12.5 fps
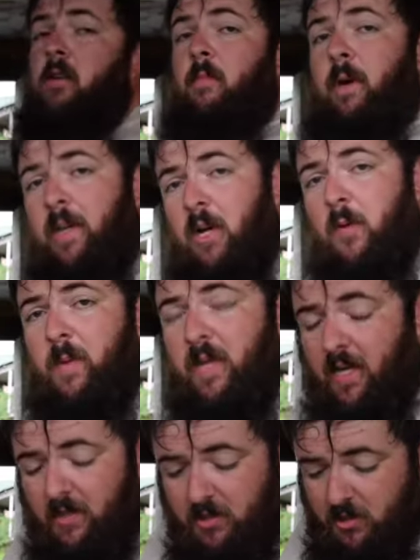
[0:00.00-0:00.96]
my No
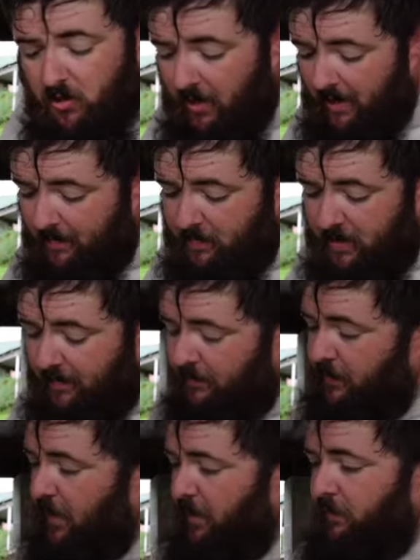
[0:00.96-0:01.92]
BS traps
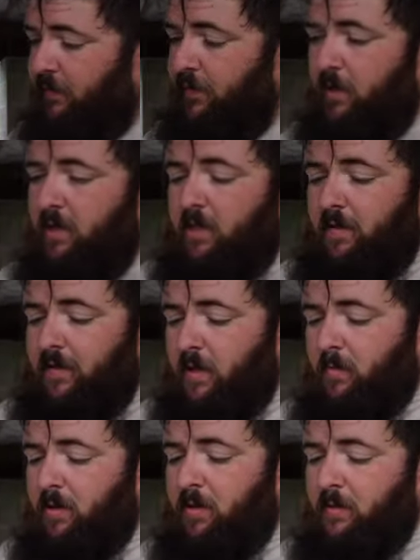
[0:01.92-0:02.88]
have 10 foot of
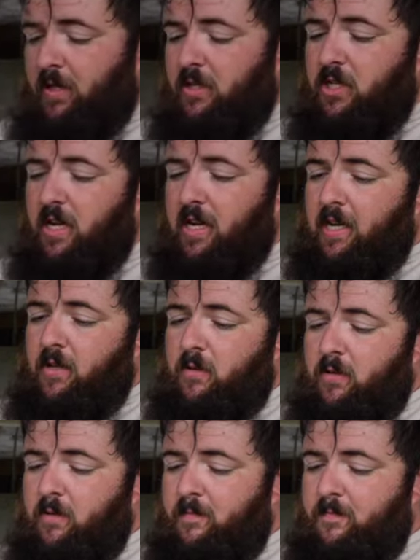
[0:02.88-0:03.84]
number 3 chain
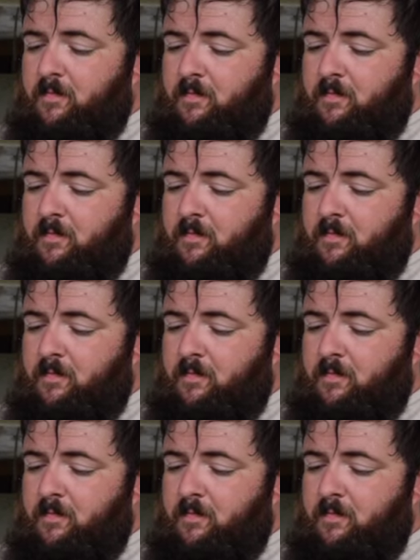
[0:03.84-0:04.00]
on them.